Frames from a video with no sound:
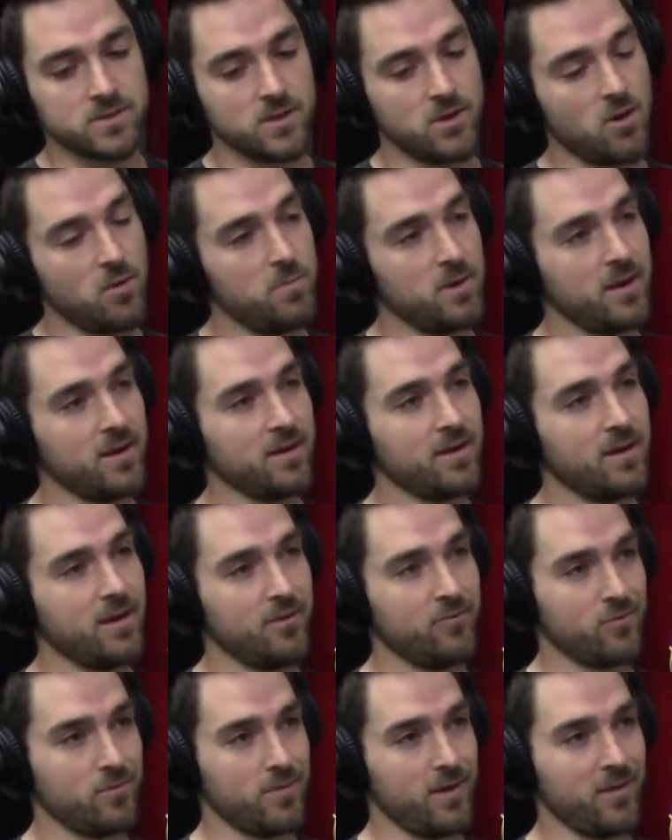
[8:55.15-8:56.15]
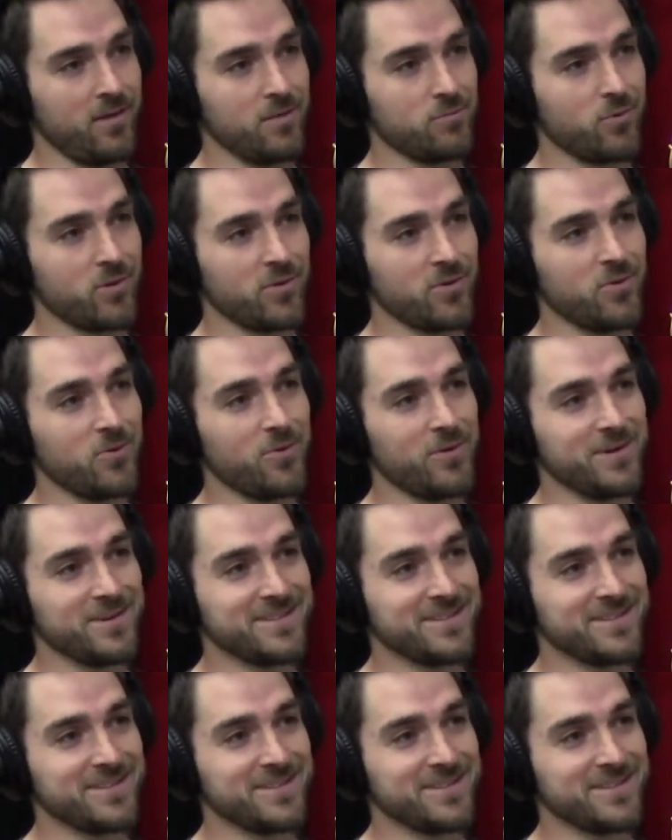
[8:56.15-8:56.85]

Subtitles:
being a kid from Illa Bring the Noise,